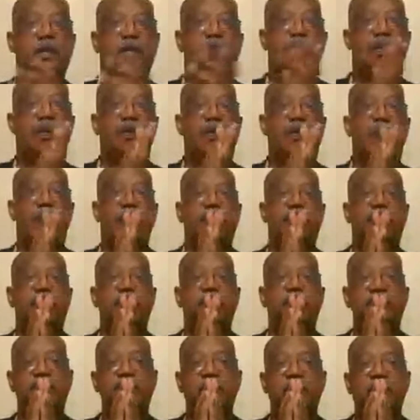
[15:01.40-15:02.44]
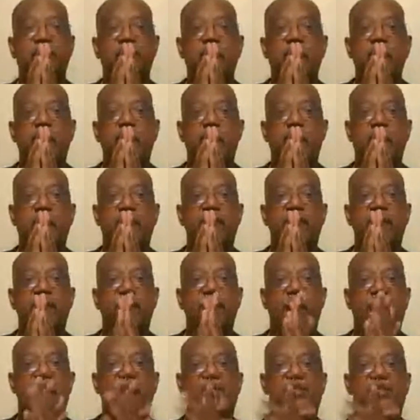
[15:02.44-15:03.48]
In the Middle Ages, The
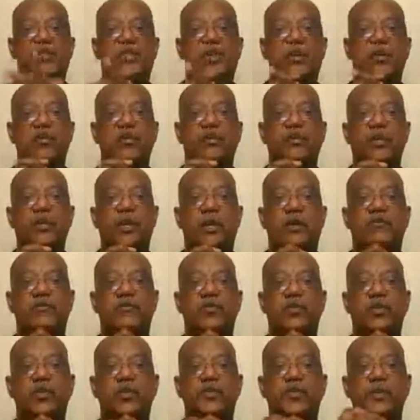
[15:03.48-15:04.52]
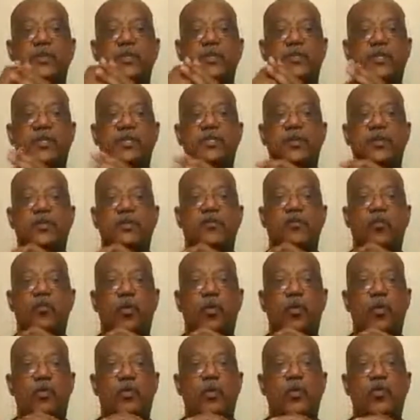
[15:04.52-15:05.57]
main centers of Jewish mysticism
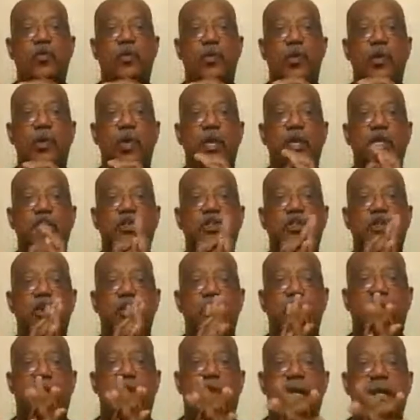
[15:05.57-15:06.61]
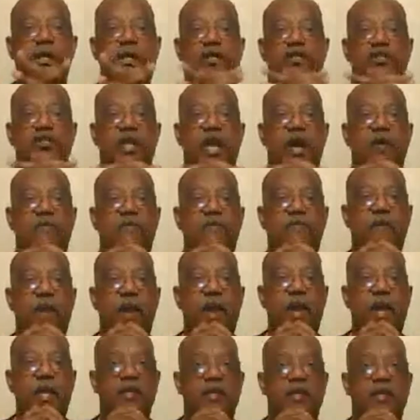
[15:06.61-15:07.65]
were in Germany, South
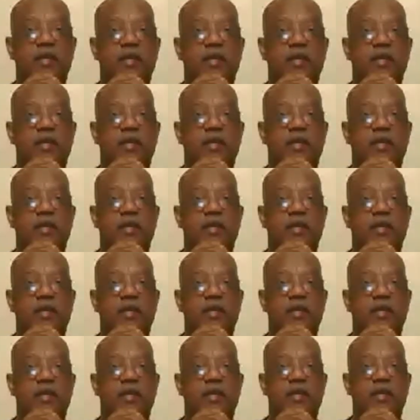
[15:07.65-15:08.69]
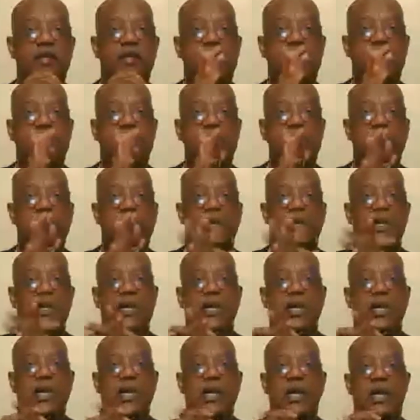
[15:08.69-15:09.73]
France, and Spain.
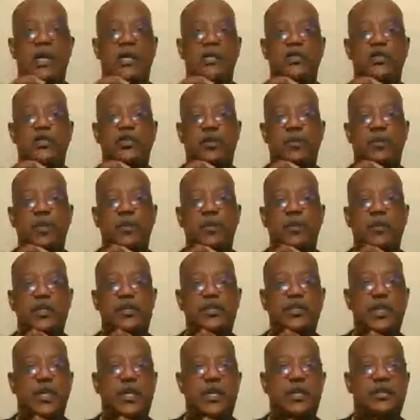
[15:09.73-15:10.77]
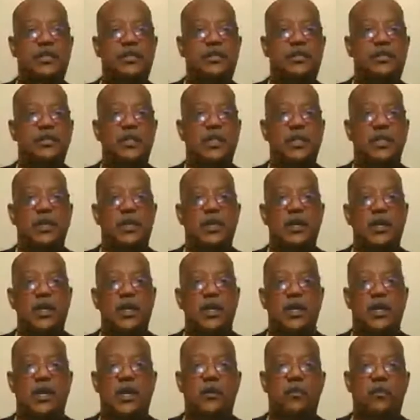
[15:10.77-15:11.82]
German mystics
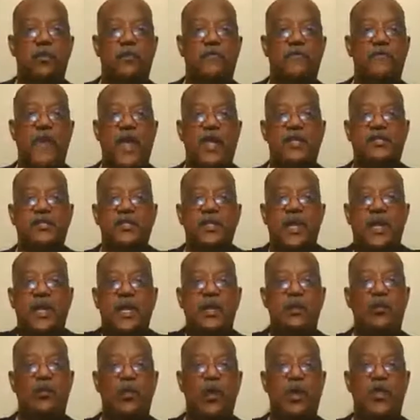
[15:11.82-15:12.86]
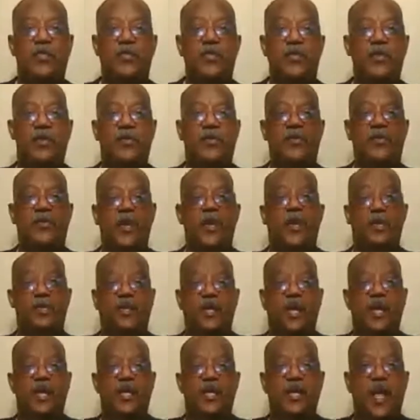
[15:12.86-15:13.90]
were fascinated with the
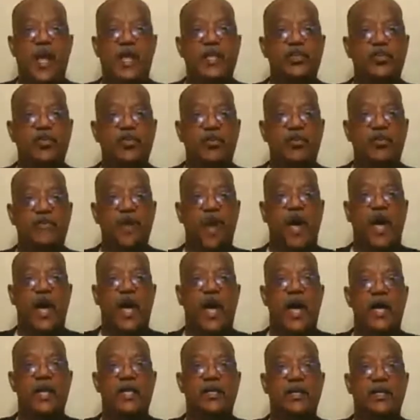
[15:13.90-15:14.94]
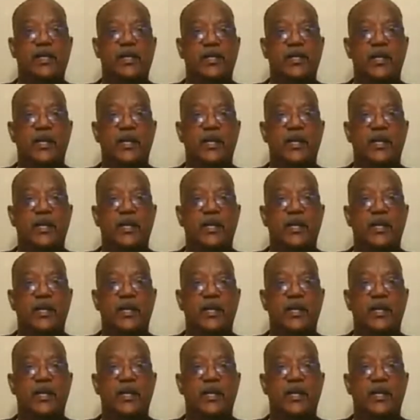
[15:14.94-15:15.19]
nature of God.